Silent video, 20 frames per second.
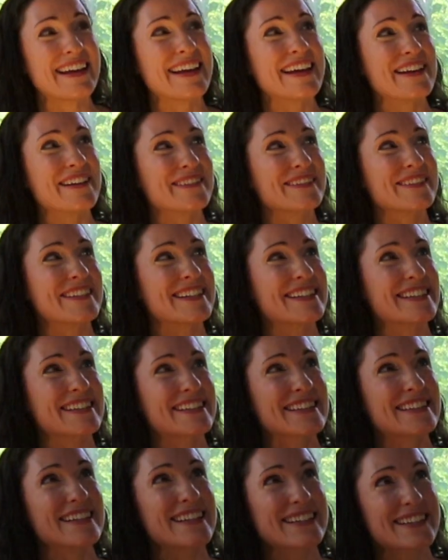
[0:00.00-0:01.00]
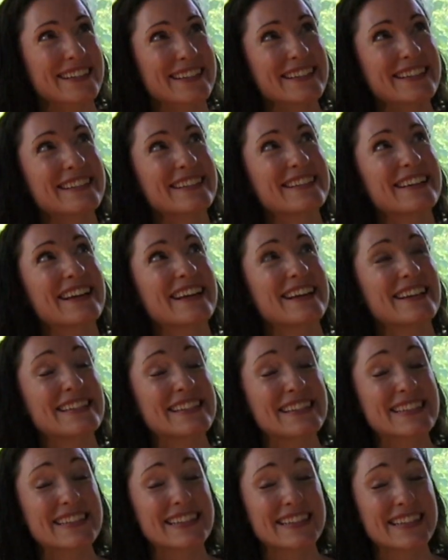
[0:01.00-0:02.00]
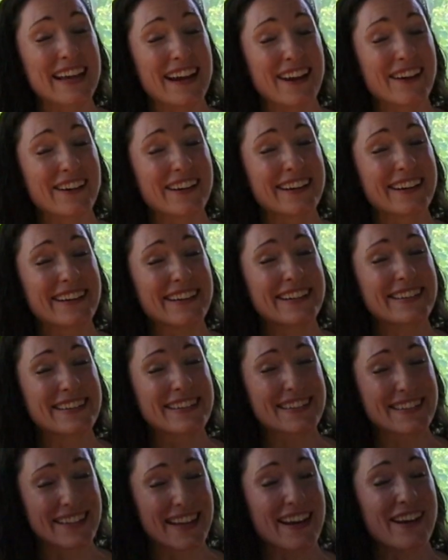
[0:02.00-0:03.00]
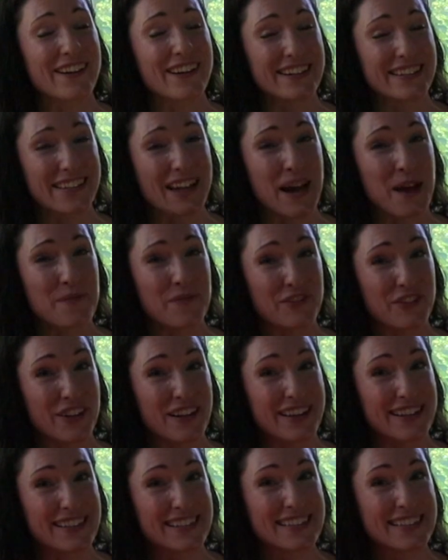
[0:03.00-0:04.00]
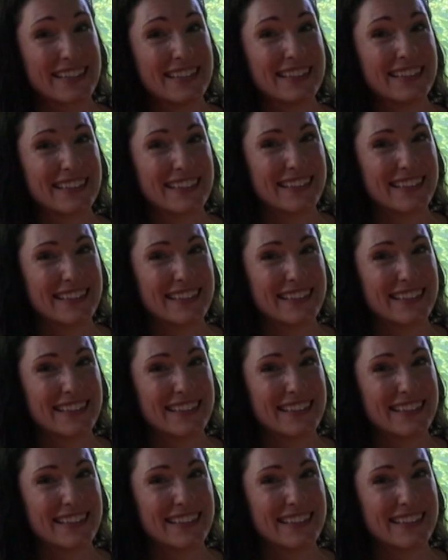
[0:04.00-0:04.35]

It was such a scary, scary time for us.